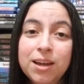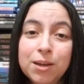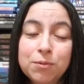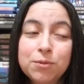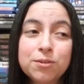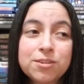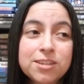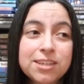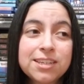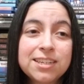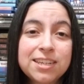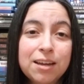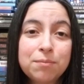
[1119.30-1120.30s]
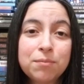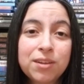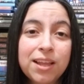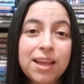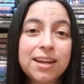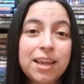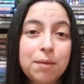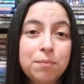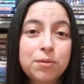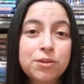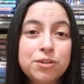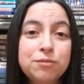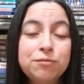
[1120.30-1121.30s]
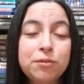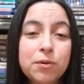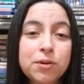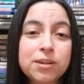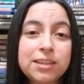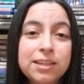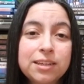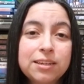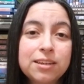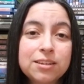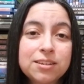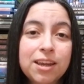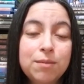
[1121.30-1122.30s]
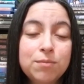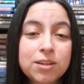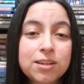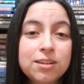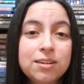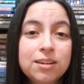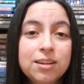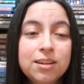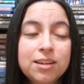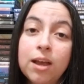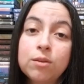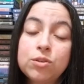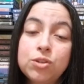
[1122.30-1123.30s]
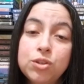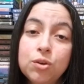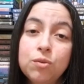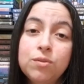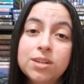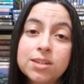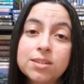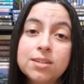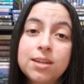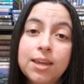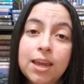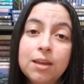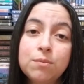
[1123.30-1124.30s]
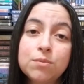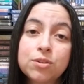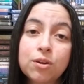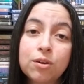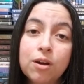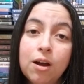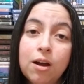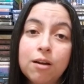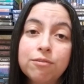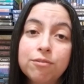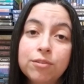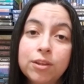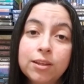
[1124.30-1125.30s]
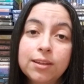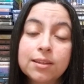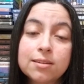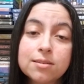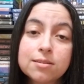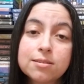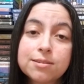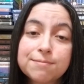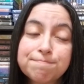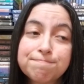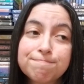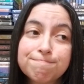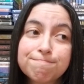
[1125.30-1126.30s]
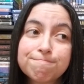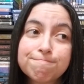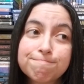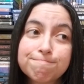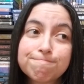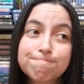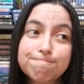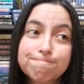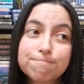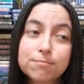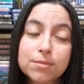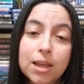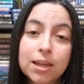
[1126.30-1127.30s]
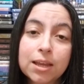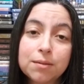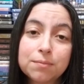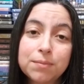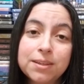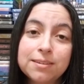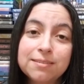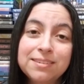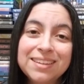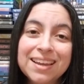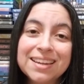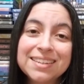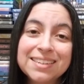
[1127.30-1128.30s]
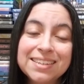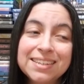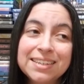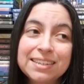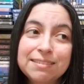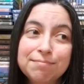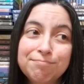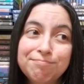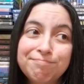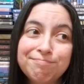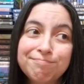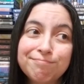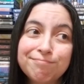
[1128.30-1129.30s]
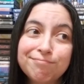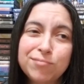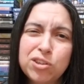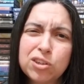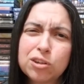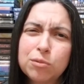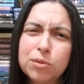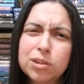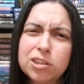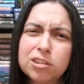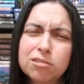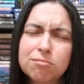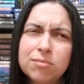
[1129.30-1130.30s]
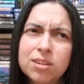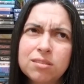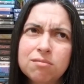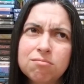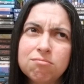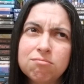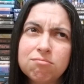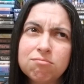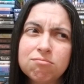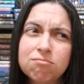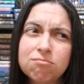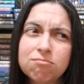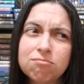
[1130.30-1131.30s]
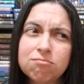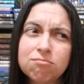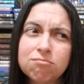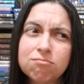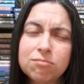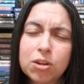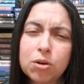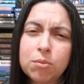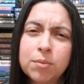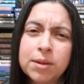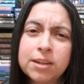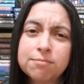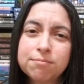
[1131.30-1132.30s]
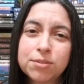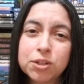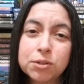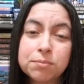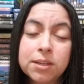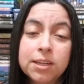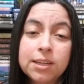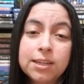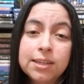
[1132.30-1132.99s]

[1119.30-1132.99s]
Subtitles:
I will say I'm glad I kept pushing forward and getting this game done. Now, two Disney games are off the list. I gotta beat Lion King and Jungle Book and Little Mermaid, so